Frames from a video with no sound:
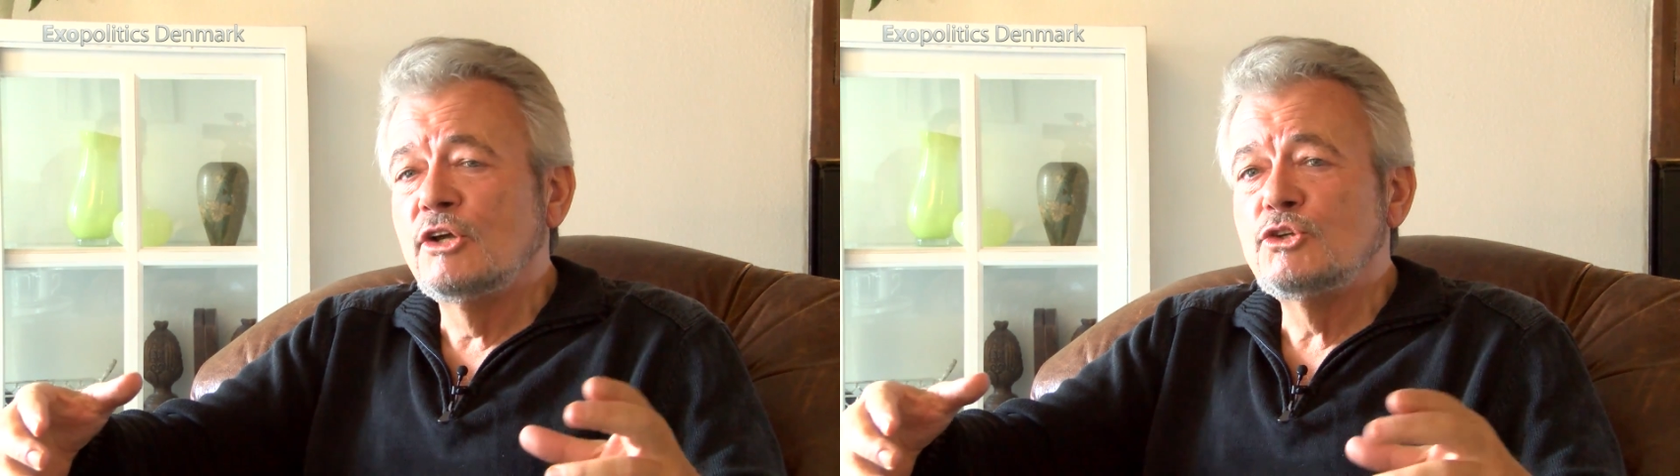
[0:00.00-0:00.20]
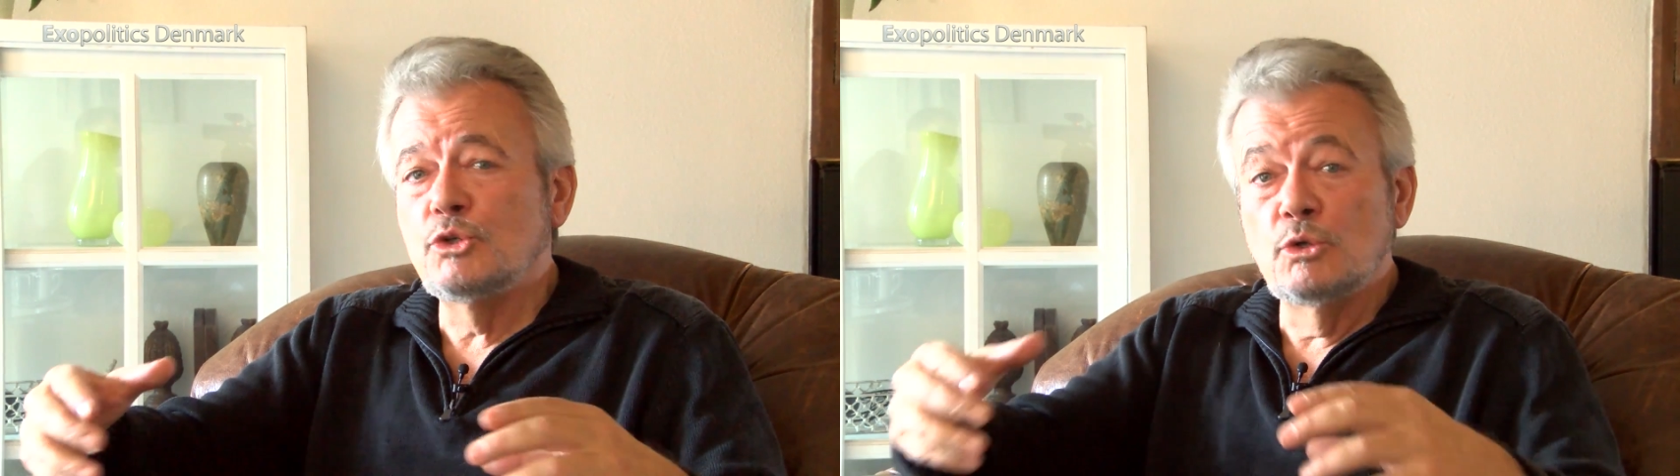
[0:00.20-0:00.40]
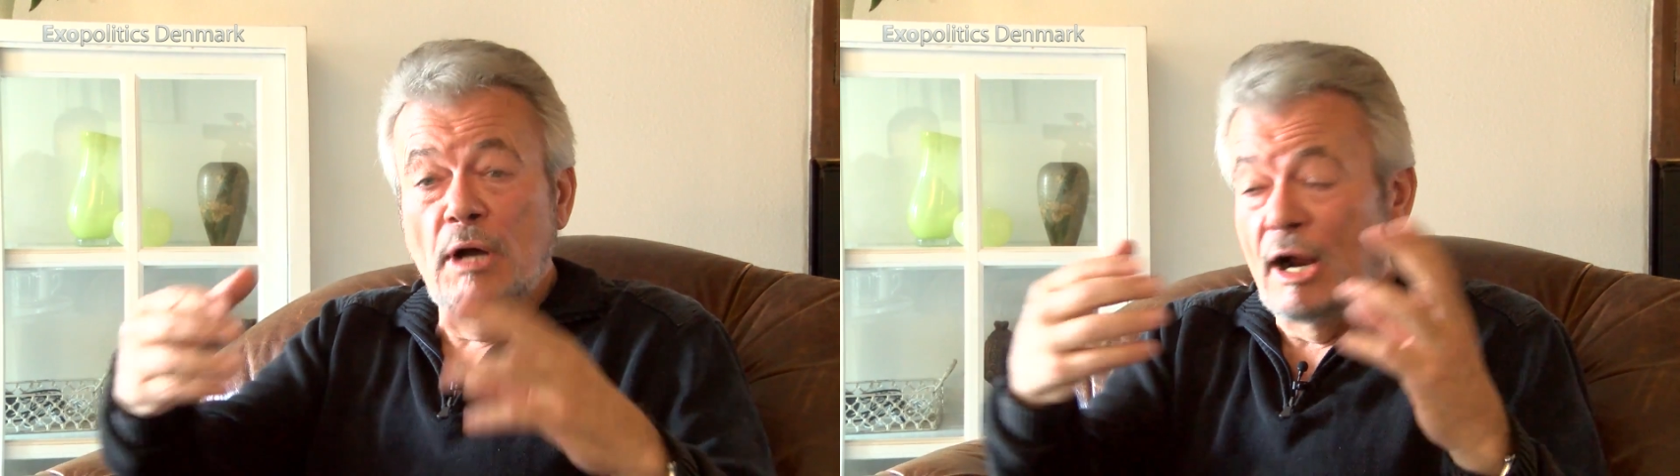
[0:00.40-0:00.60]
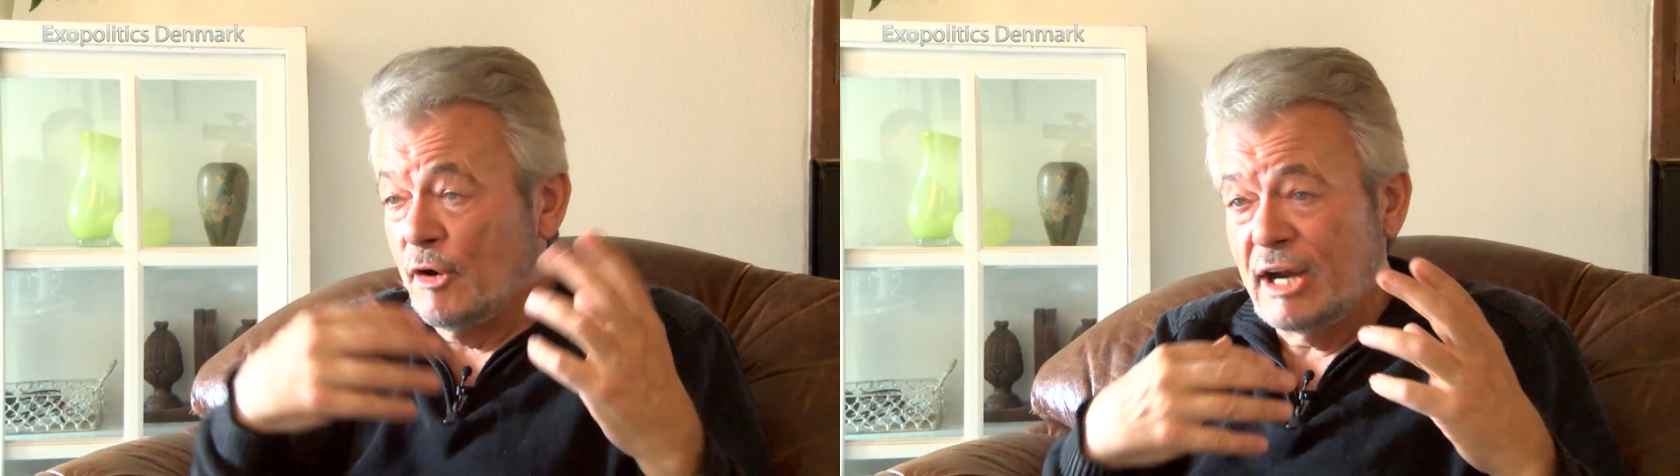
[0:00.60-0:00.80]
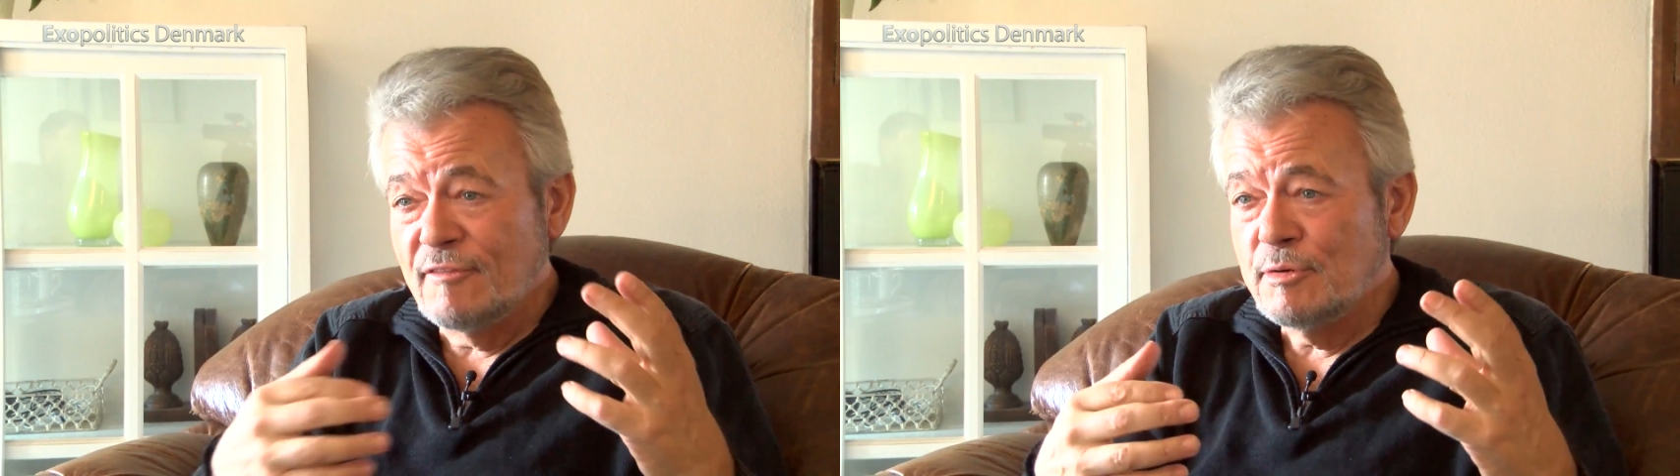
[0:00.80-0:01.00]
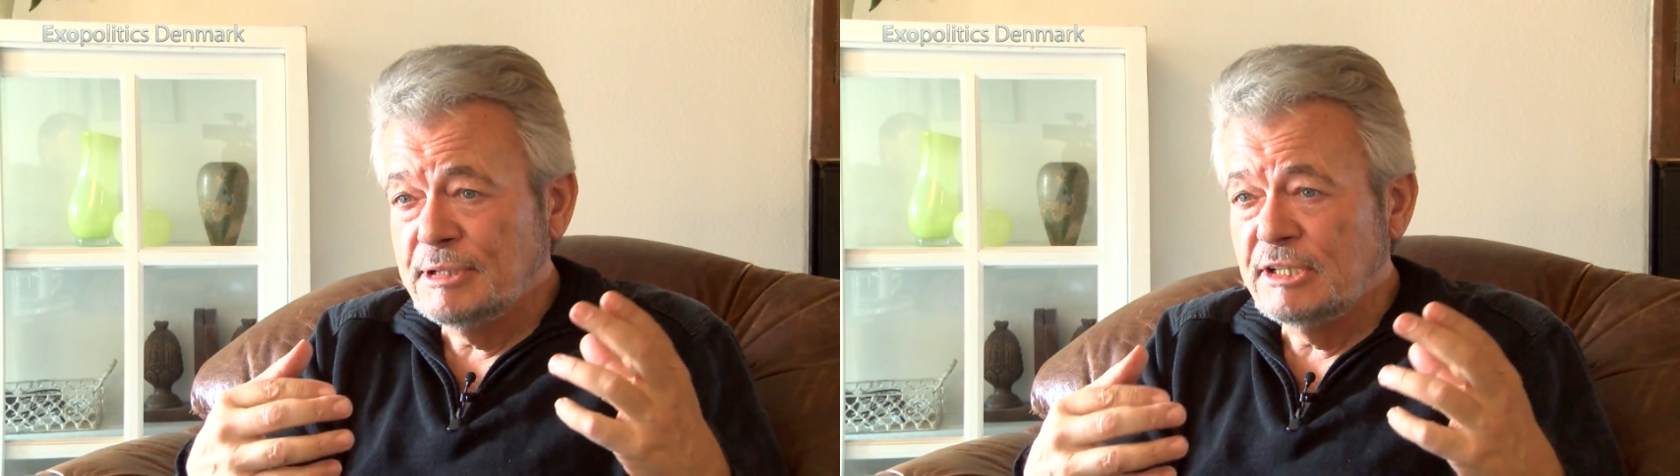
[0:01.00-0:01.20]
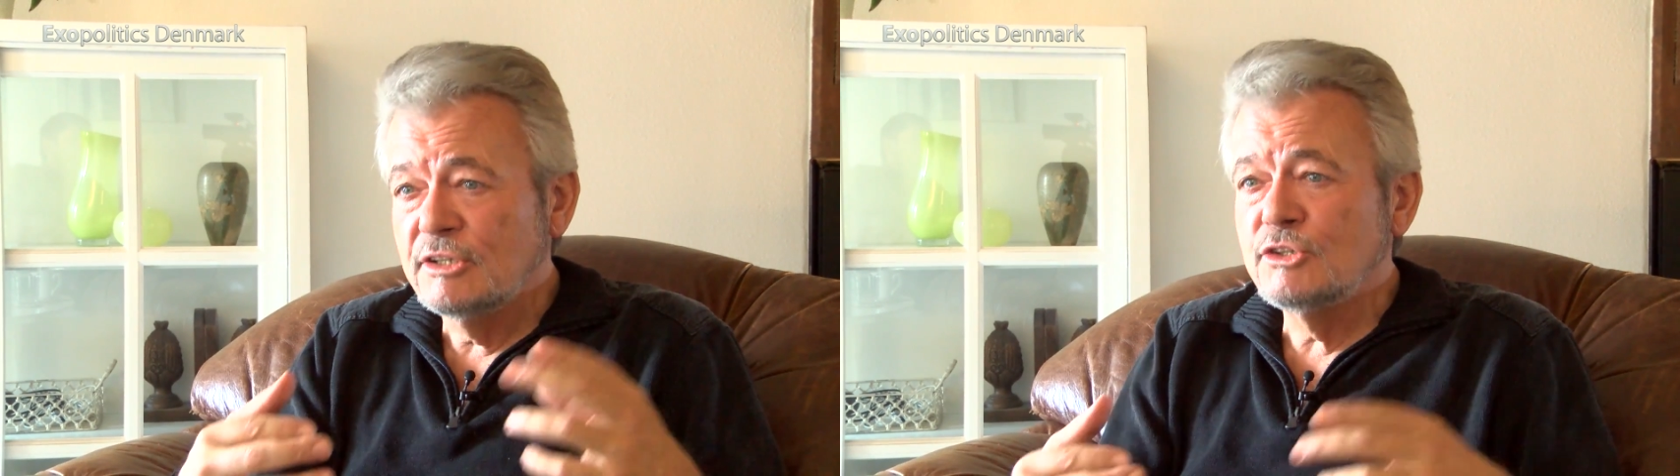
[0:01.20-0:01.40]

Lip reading: to our government,